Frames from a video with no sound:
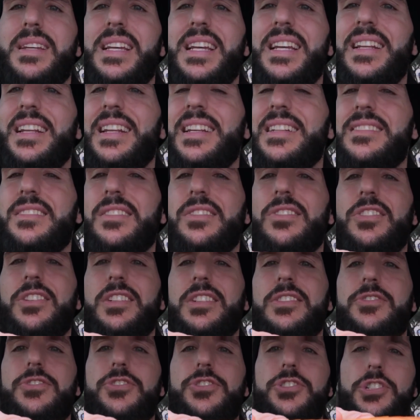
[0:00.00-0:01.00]
Man, it's
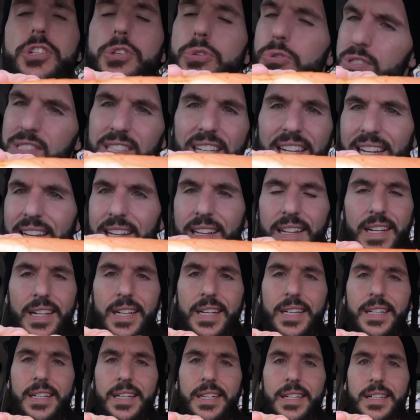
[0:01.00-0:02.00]
looking juicy.
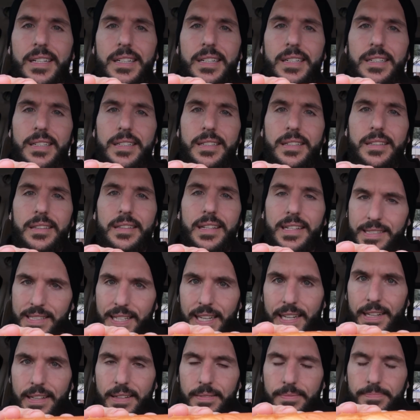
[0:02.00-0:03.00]
Let's
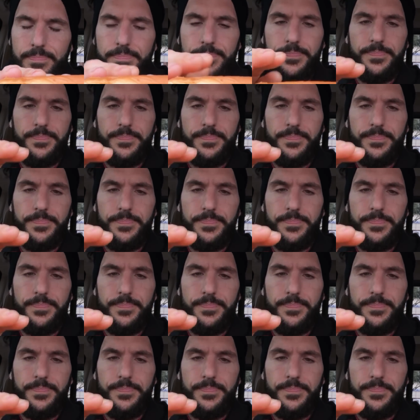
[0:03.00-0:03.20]
eat it.